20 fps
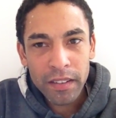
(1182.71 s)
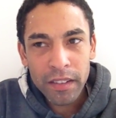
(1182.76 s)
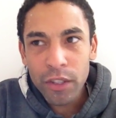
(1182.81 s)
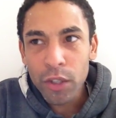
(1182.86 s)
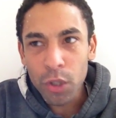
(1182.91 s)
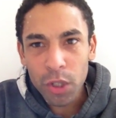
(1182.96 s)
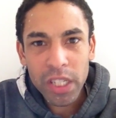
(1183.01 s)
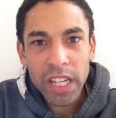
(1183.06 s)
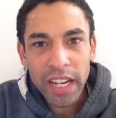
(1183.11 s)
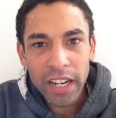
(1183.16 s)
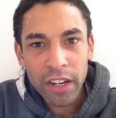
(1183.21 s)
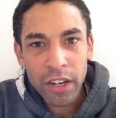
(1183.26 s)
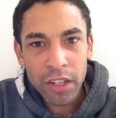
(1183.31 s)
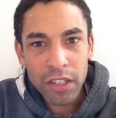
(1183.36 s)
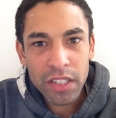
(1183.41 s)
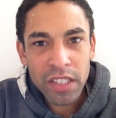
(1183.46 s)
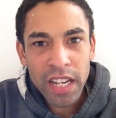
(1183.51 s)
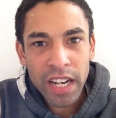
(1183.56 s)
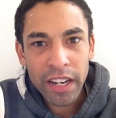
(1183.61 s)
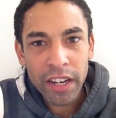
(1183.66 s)
Your
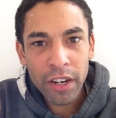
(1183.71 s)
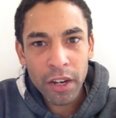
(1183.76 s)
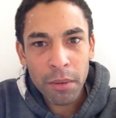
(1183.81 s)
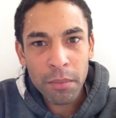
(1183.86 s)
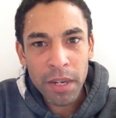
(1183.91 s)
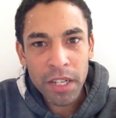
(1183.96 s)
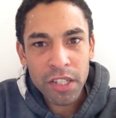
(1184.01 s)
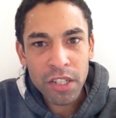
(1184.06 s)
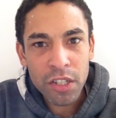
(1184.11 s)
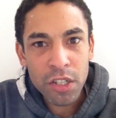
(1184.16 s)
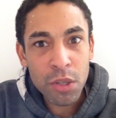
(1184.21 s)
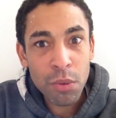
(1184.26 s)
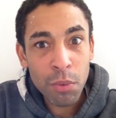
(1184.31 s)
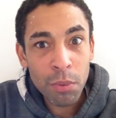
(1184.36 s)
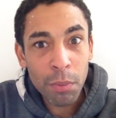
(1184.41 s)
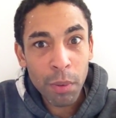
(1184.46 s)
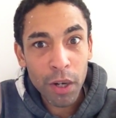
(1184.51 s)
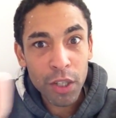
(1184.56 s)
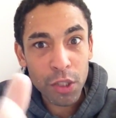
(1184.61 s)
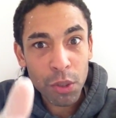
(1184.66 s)
second commission,
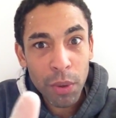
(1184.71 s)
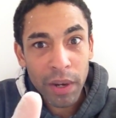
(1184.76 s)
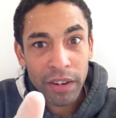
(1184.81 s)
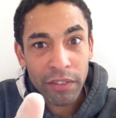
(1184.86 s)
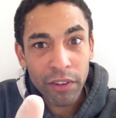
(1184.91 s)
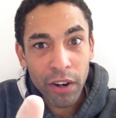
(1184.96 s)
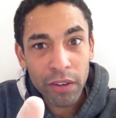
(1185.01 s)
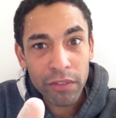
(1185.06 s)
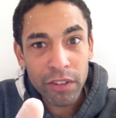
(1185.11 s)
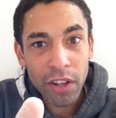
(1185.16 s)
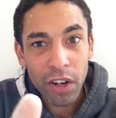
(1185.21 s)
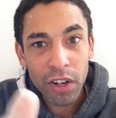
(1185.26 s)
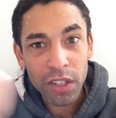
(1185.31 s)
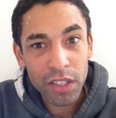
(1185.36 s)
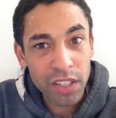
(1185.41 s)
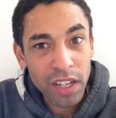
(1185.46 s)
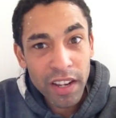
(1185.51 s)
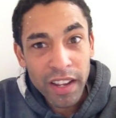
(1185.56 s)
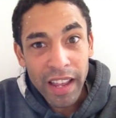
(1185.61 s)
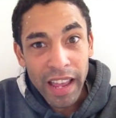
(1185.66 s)
someone buys
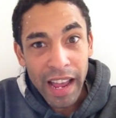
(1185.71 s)
$25